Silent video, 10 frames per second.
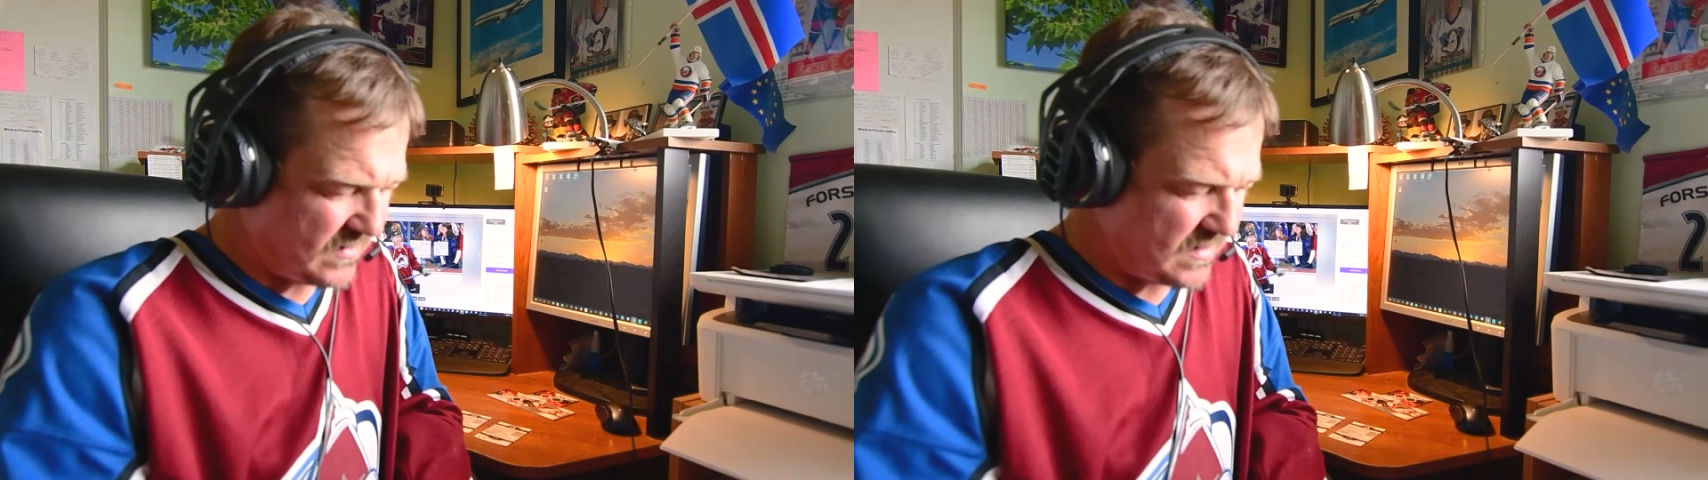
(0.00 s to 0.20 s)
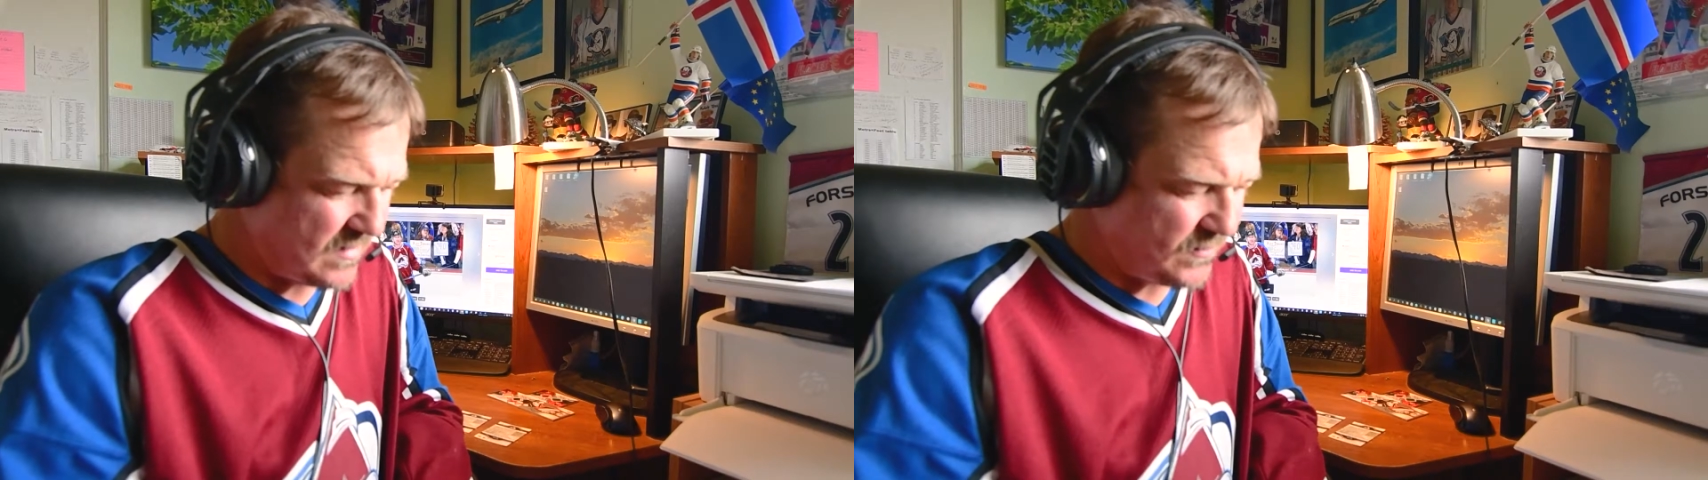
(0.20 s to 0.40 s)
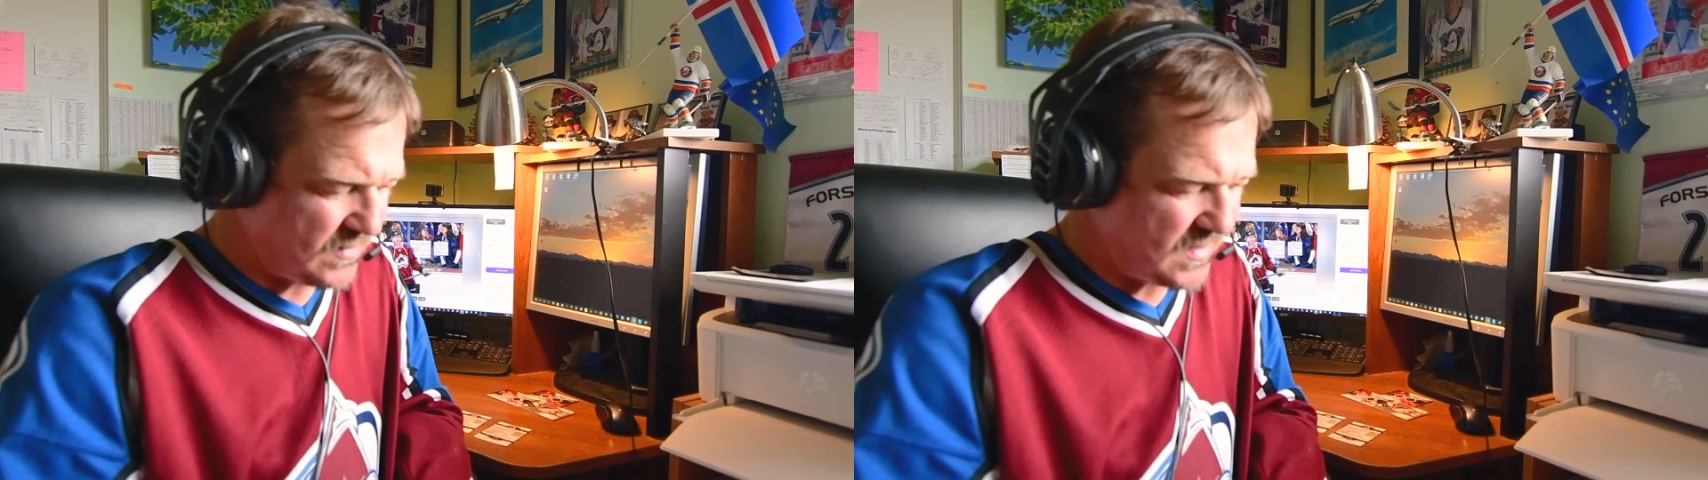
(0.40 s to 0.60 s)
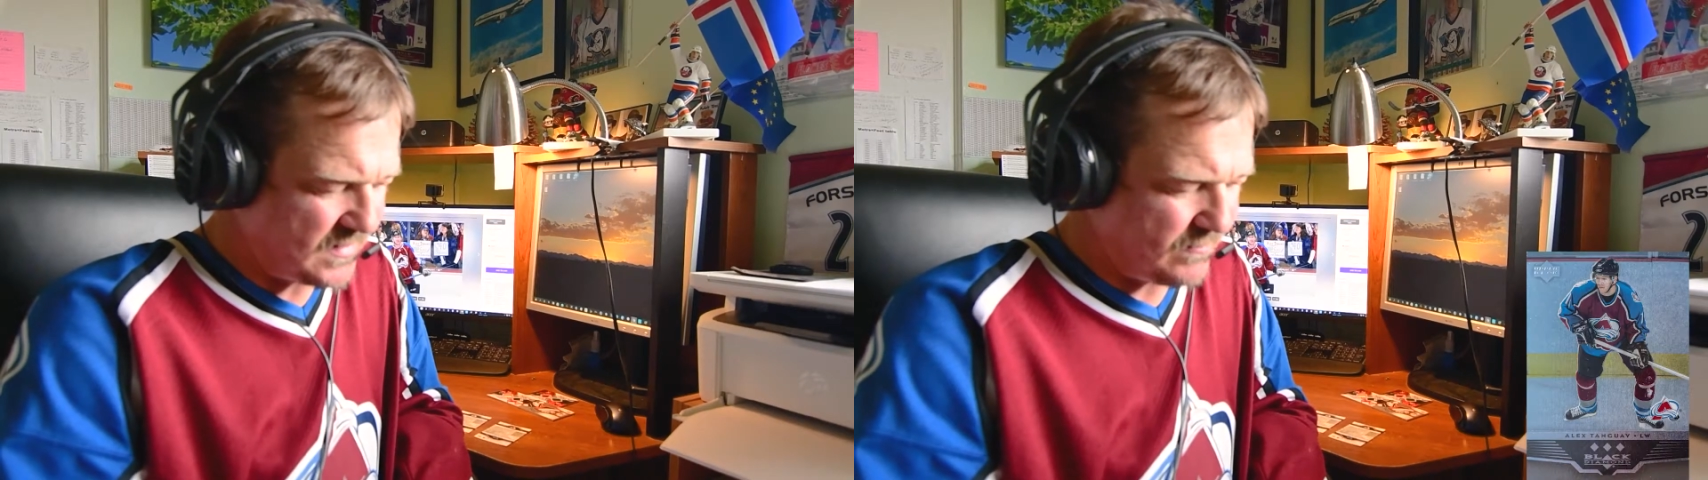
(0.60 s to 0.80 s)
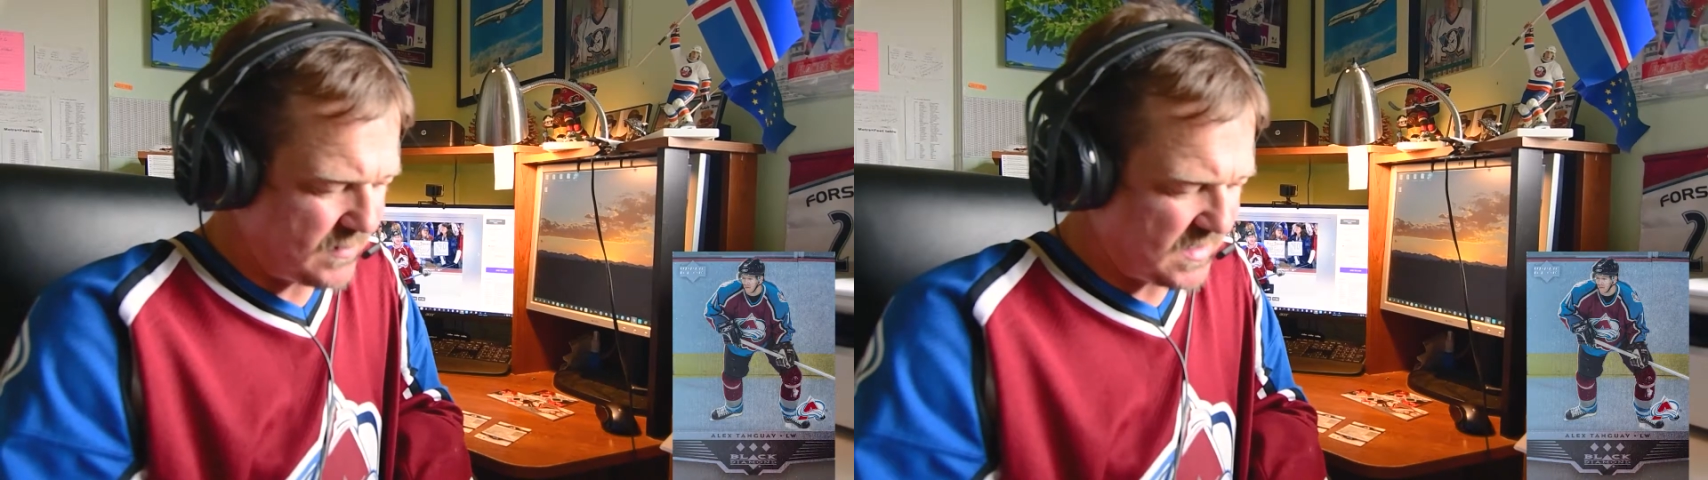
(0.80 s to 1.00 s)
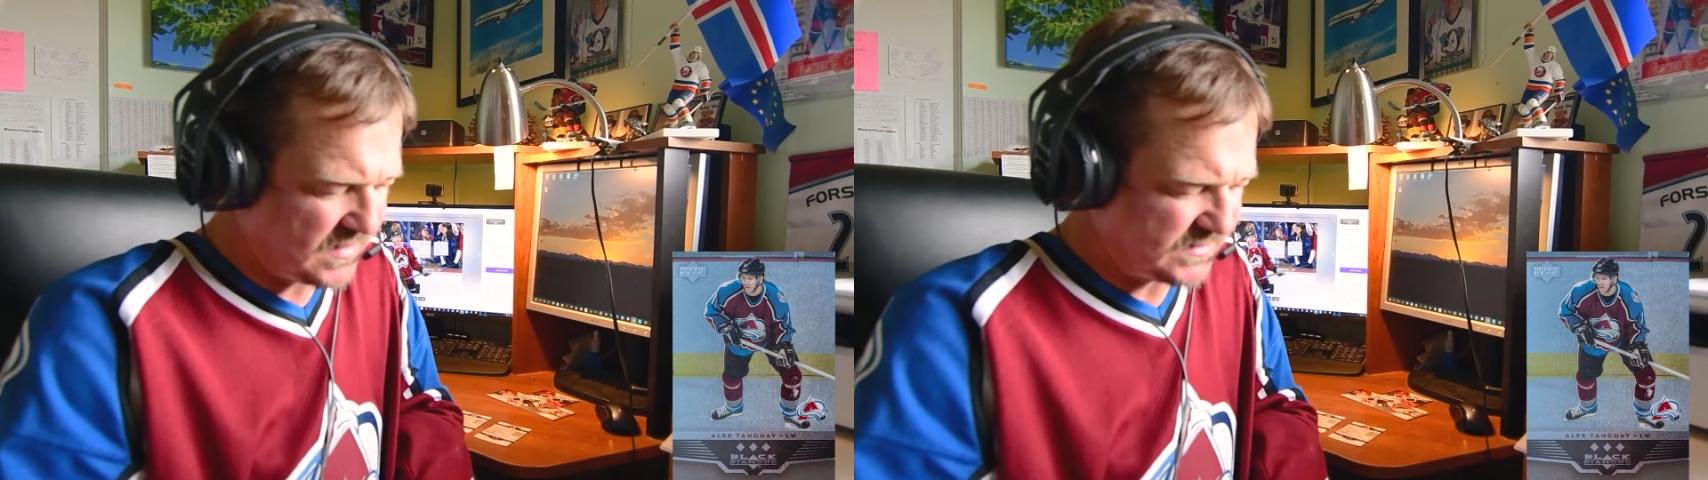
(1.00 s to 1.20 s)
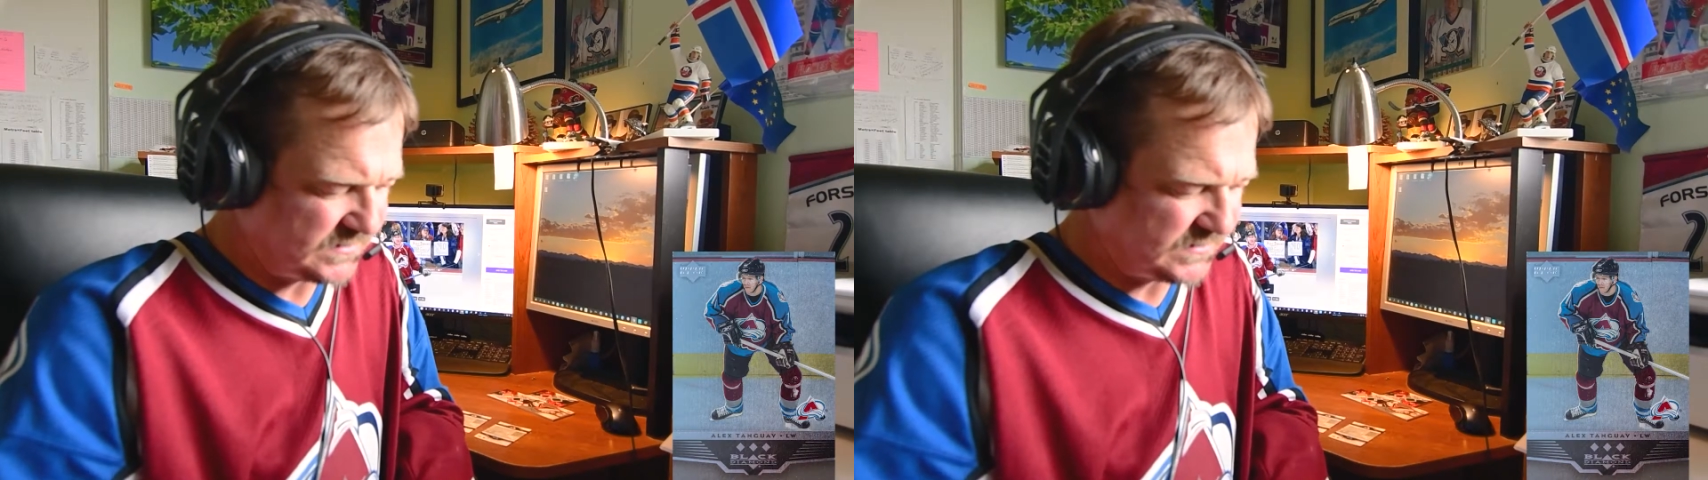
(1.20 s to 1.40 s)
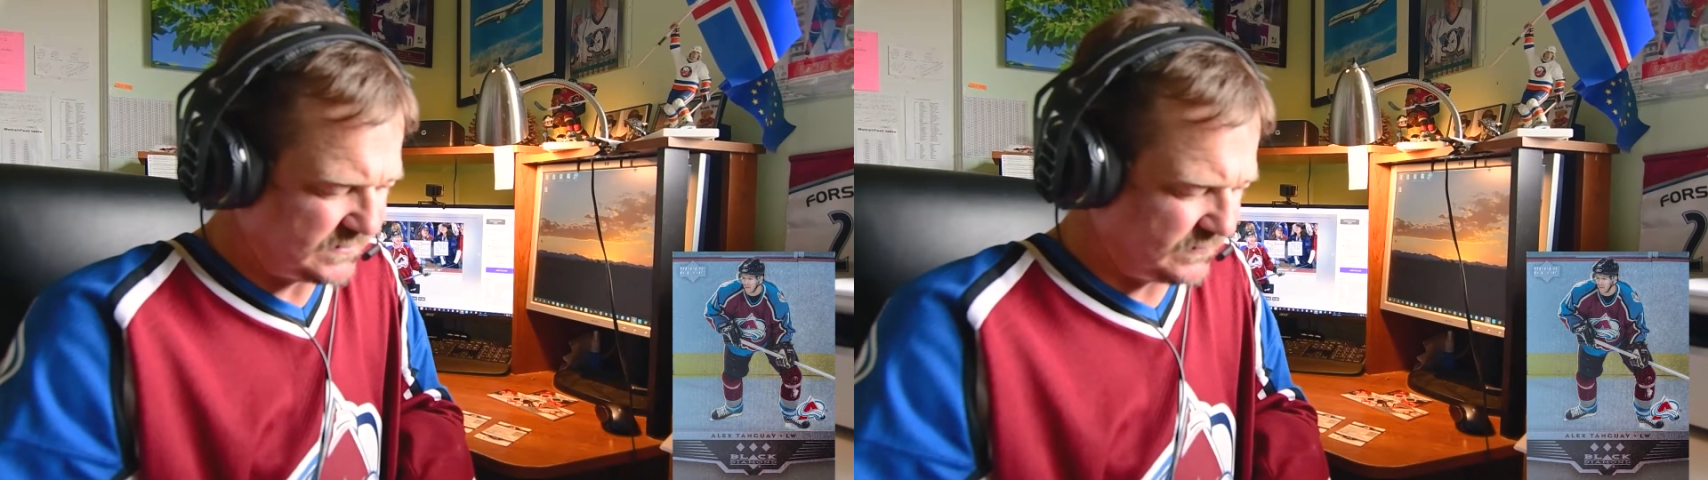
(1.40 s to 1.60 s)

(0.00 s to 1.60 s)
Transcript: a couple hundred bucks,